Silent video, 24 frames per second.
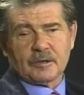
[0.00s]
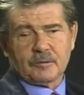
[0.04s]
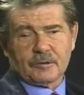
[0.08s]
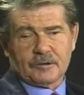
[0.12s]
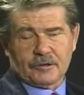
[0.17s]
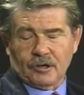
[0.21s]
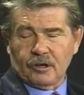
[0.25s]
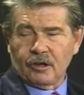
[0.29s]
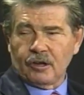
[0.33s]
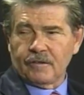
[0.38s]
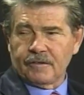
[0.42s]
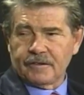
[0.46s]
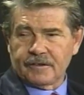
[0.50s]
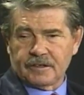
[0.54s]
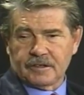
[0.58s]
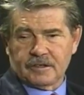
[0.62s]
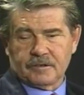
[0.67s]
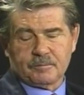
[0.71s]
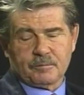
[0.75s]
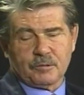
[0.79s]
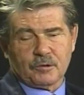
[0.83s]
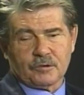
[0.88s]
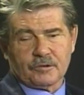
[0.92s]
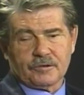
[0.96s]
with all the
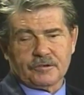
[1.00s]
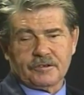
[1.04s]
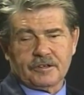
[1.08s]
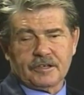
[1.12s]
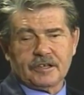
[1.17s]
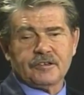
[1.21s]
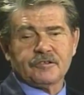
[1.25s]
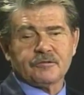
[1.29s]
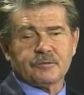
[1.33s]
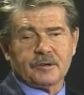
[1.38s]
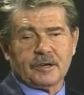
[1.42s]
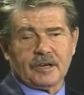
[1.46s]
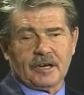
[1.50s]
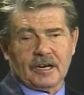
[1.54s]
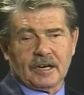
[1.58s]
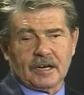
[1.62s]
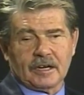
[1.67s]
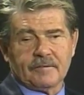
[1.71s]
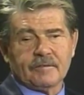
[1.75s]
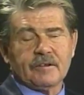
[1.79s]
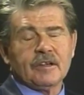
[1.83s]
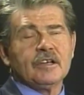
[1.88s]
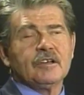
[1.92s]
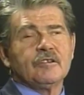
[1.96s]
important needs we
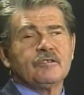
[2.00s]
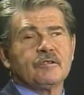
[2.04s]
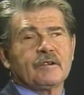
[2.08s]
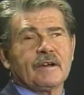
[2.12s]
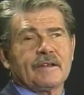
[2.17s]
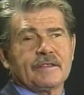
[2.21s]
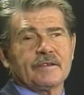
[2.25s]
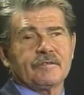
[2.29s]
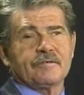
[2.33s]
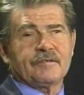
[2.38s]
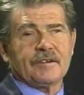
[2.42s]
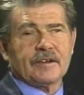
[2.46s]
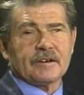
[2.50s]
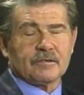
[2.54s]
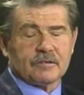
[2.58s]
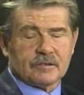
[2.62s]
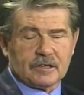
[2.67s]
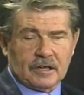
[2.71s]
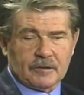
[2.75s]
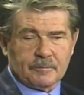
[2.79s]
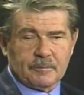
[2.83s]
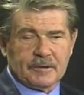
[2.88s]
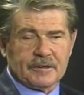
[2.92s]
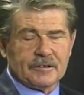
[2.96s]
have, you've got the federal
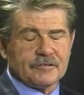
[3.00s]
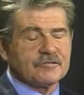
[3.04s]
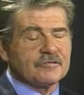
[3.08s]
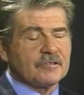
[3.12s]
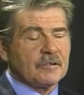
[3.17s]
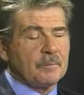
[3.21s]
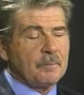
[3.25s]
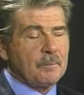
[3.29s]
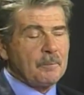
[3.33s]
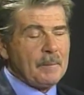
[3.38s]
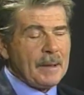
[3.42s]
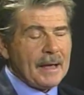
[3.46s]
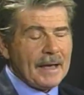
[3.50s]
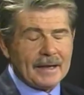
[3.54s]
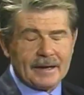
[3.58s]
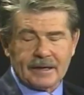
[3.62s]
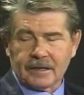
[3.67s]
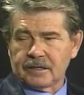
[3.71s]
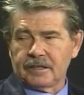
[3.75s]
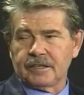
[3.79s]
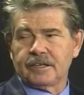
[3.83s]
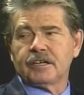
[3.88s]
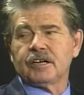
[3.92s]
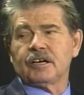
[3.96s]
government that's
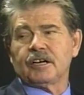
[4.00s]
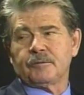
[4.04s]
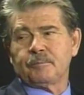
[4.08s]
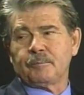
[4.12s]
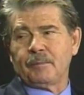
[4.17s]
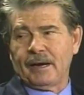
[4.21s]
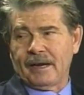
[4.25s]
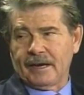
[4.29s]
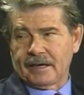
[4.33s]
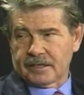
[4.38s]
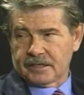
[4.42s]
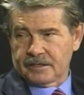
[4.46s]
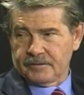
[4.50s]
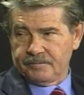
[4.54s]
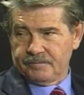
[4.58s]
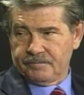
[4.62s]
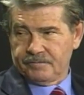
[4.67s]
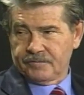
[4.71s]
dramatically cut back.